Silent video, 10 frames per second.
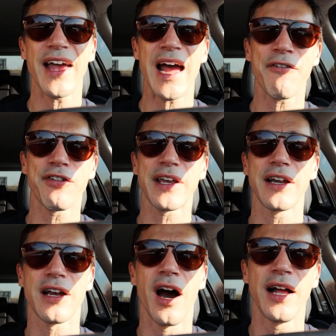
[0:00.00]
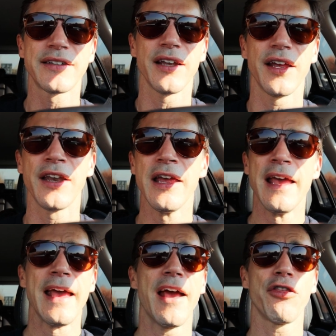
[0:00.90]
the African continent.
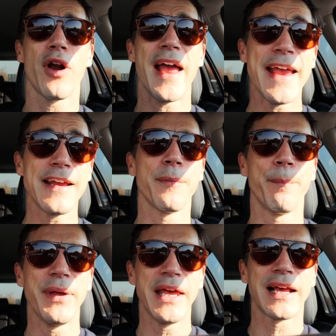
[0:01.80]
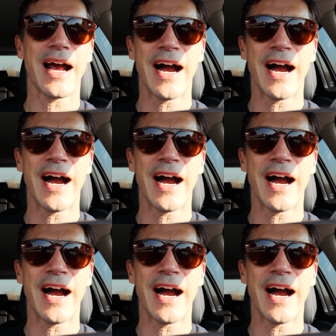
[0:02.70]
And there are eight big